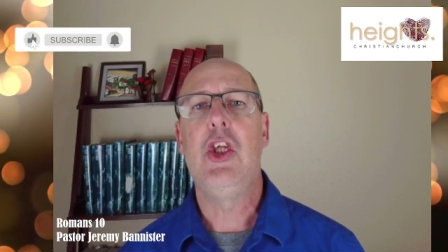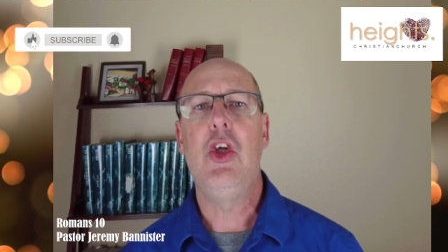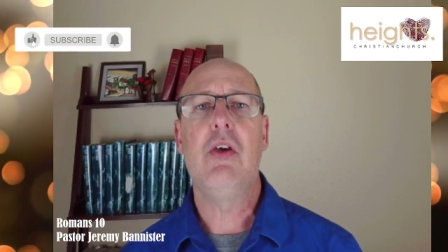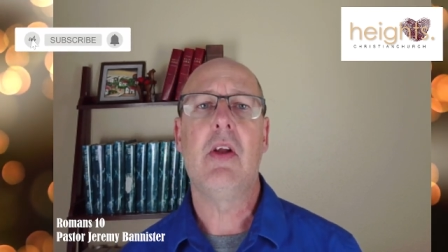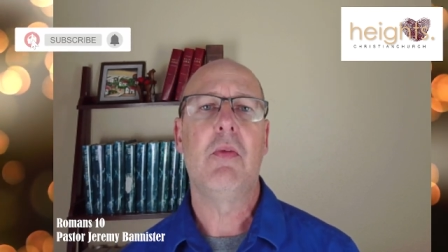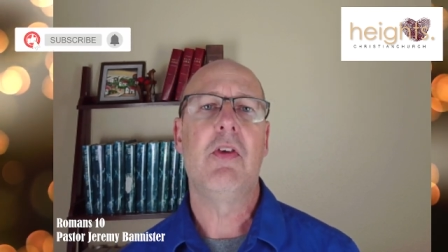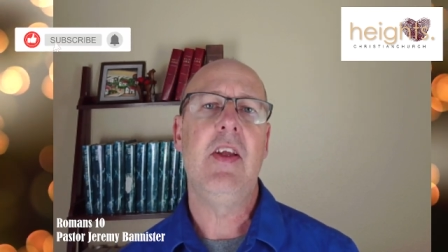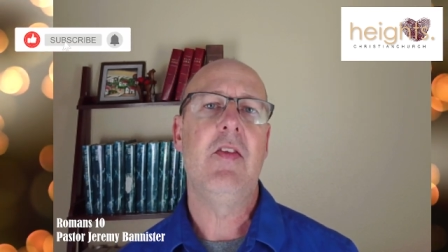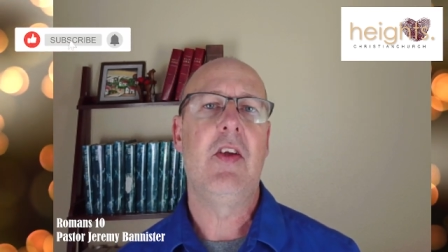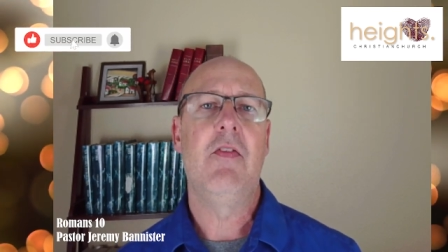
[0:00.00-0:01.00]
you can
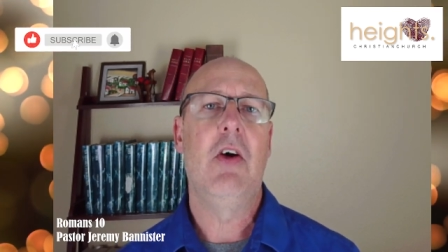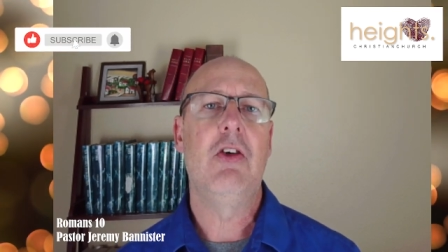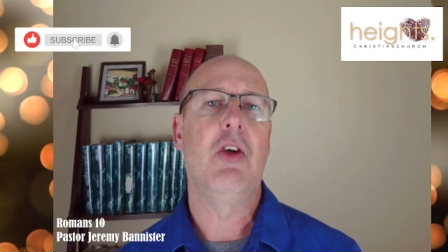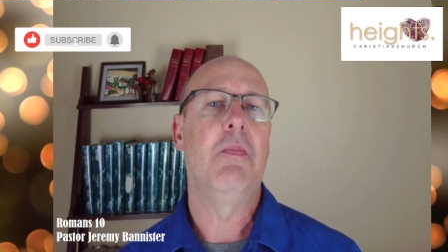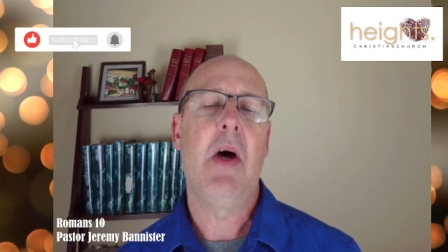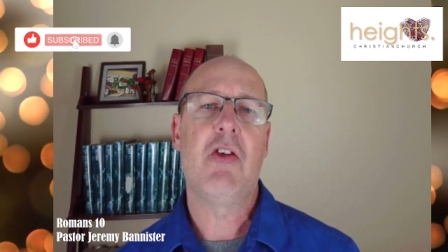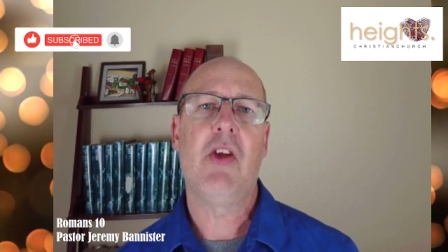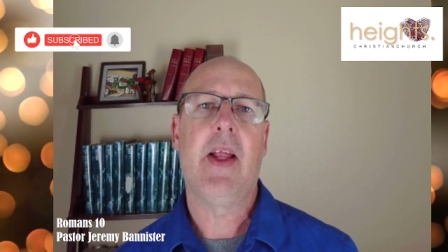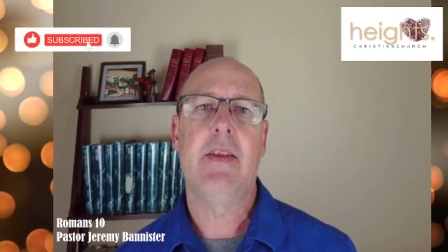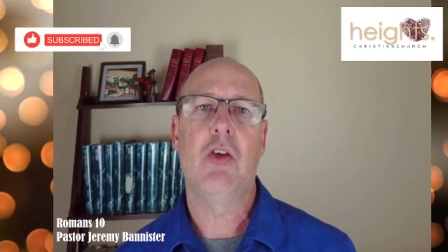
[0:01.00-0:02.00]
receive a devotional
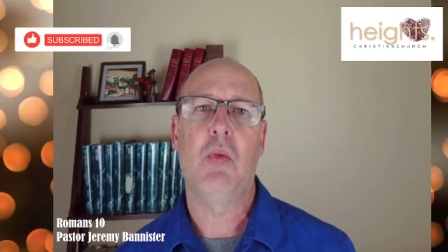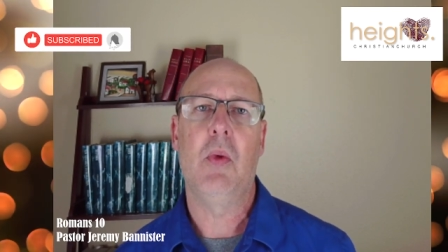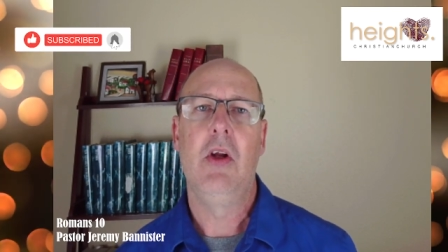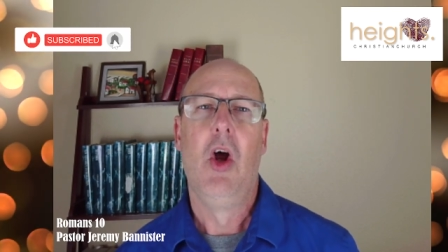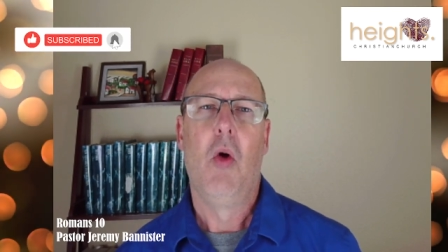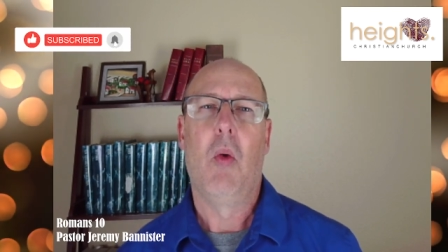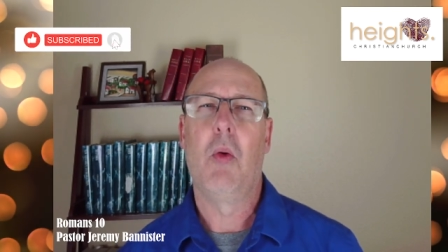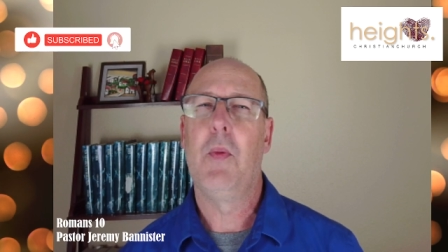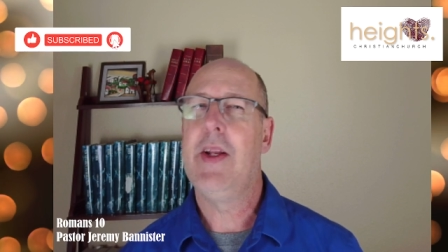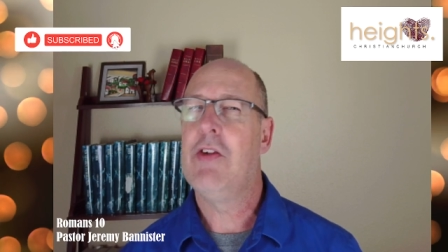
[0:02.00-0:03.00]
much like this one,
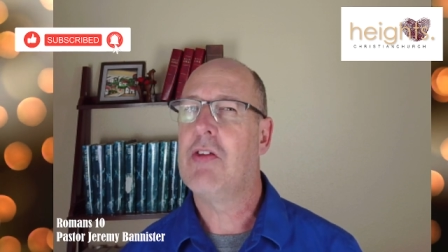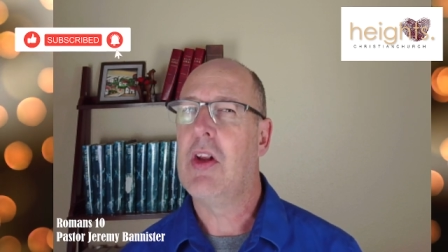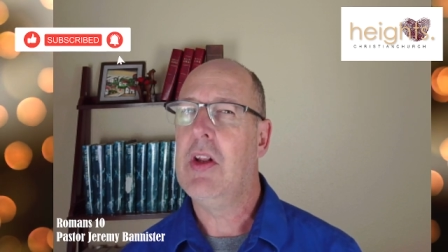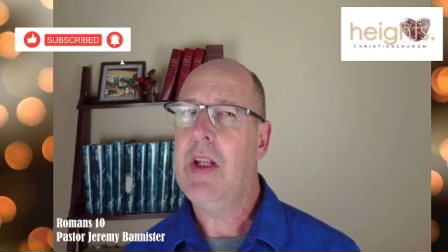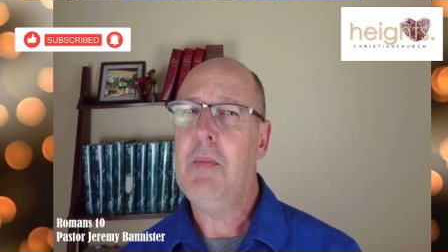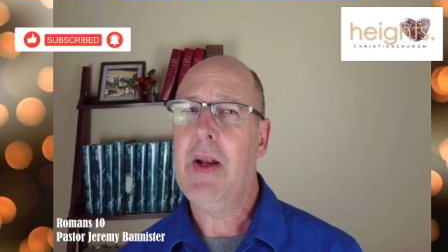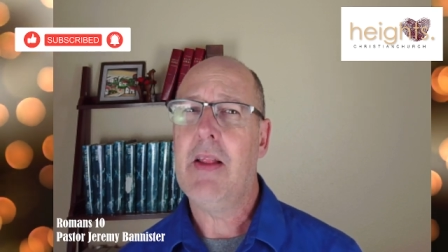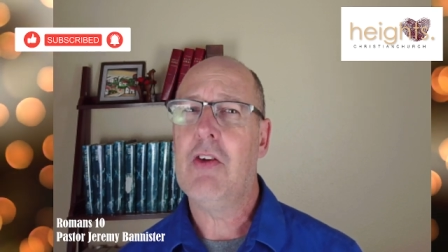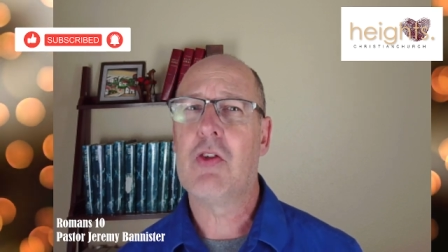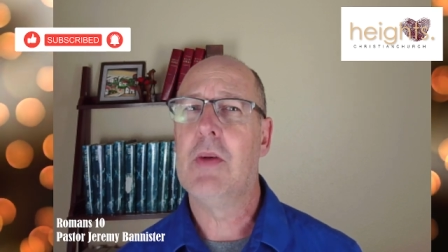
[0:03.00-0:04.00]
where we read just a little bit
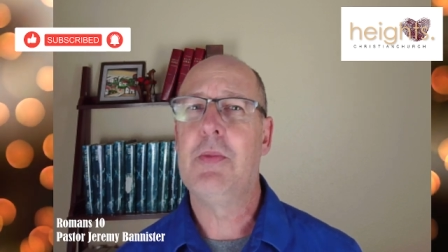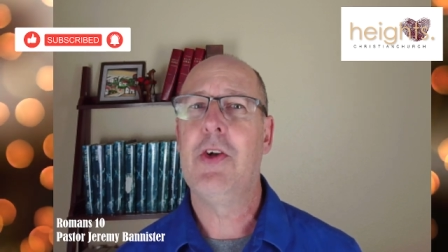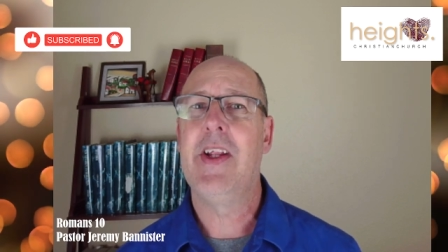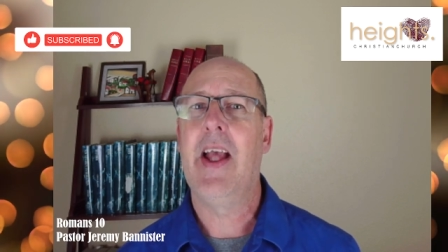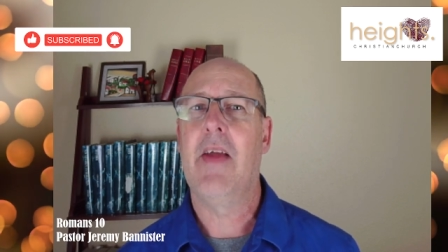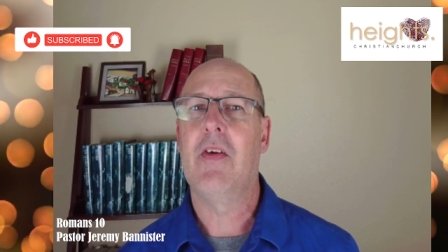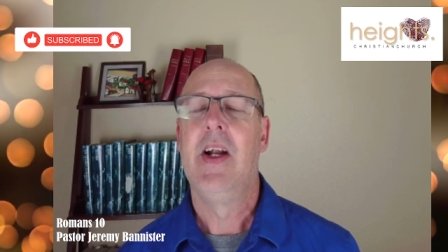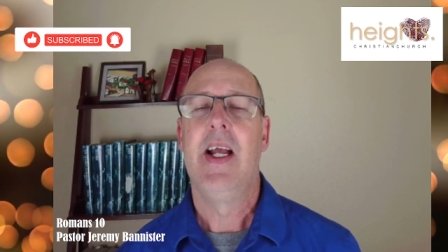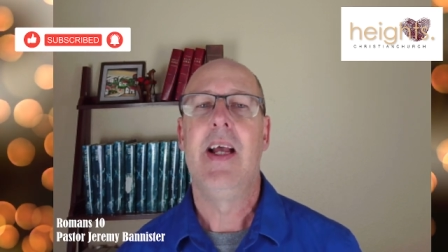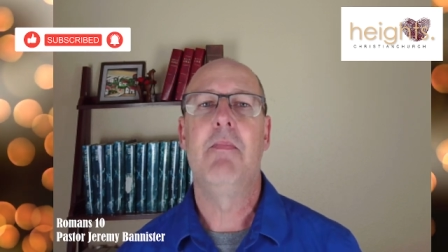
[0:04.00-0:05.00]
of the Scripture together
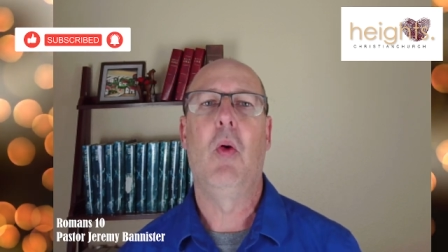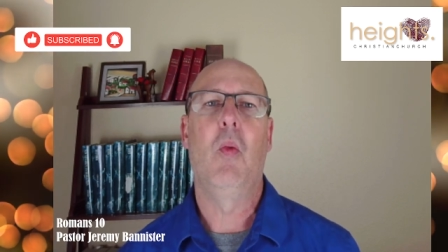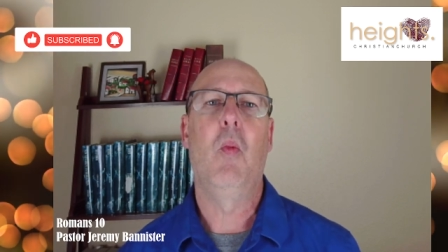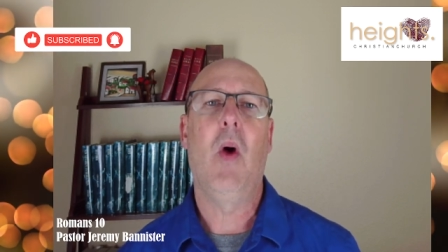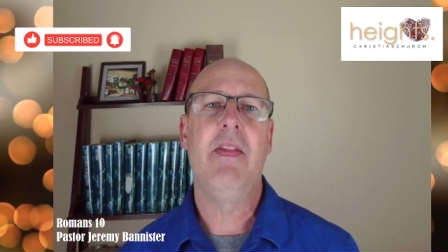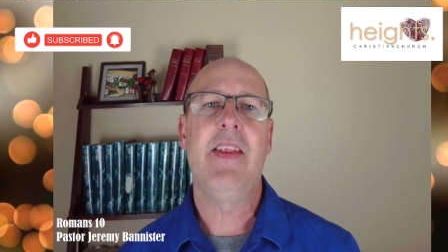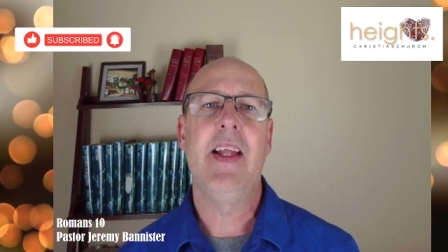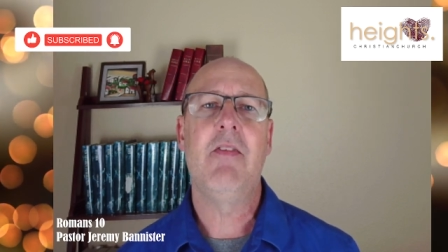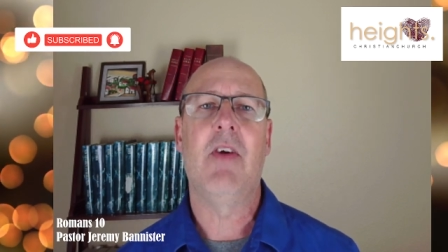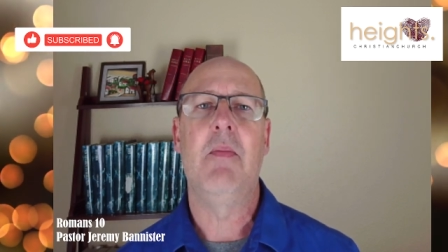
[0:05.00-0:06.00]
and pull one
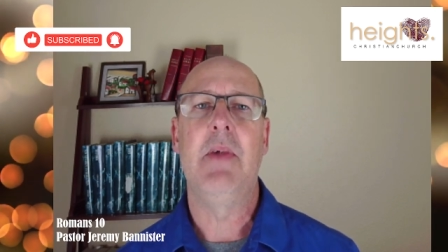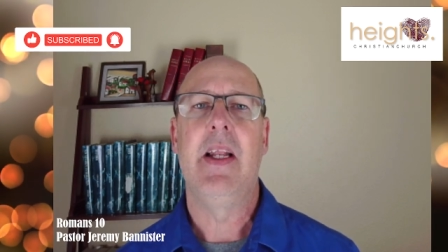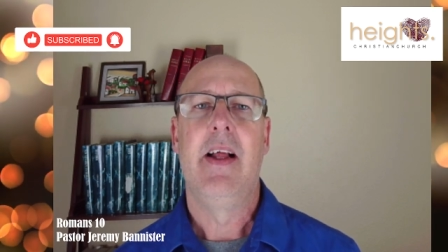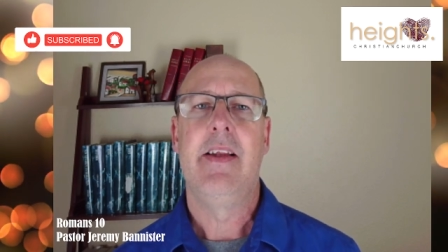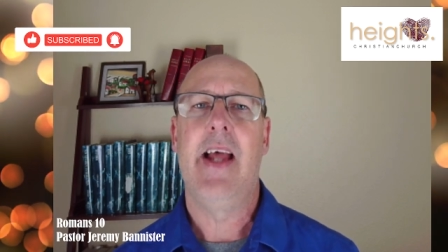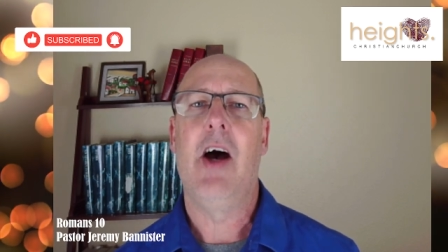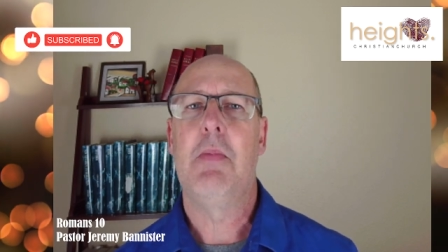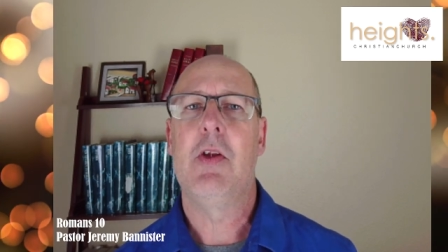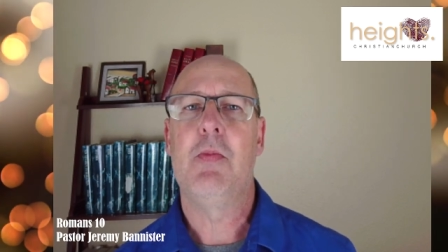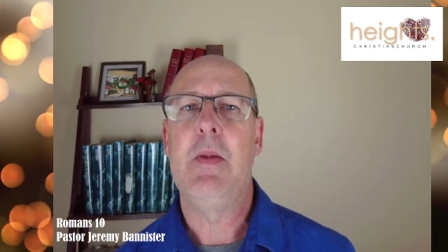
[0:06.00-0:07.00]
thing from it to
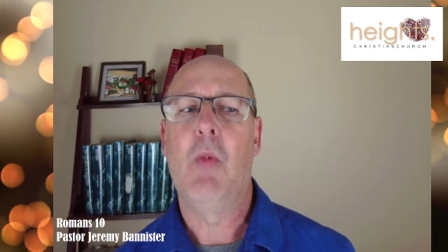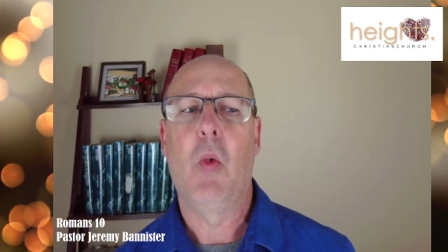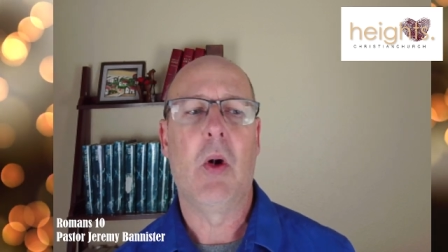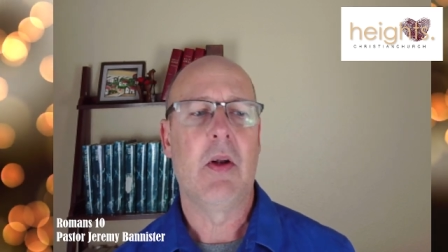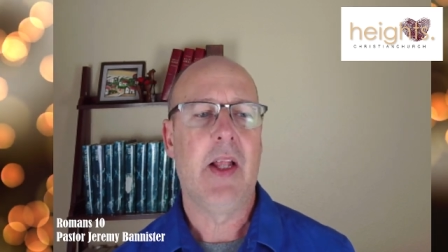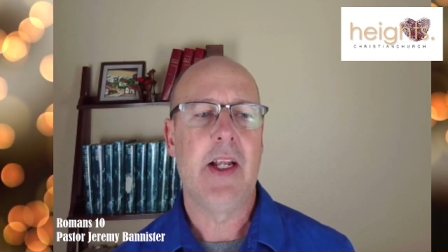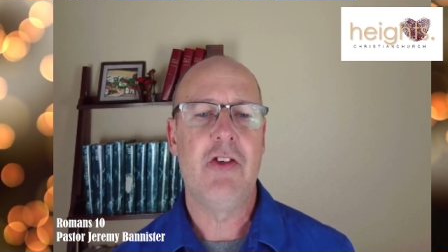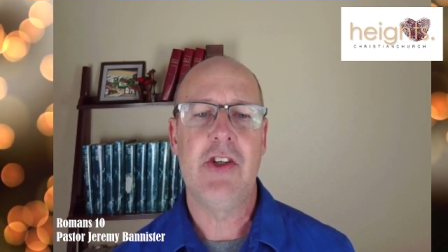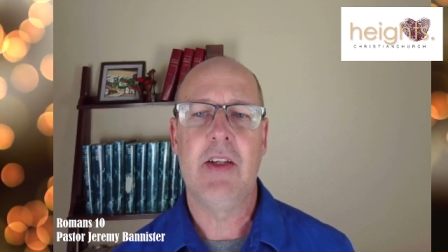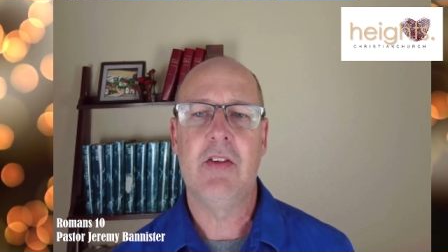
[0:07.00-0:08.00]
help be more like
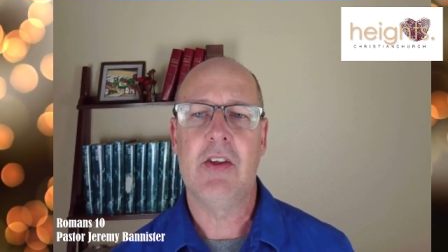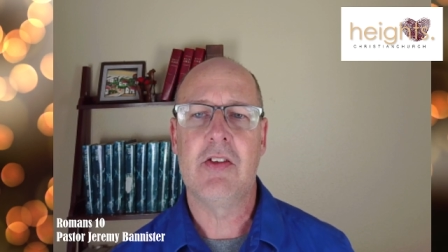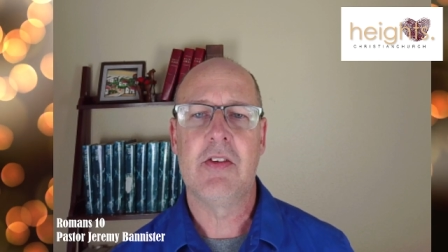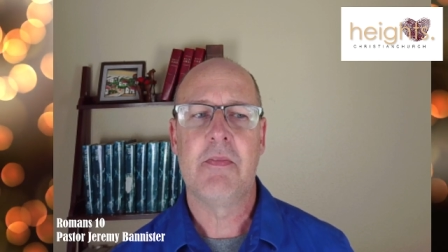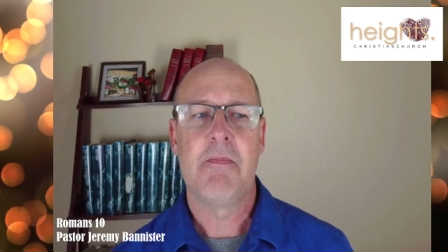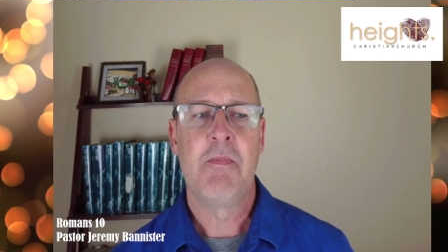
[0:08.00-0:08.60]
Jesus.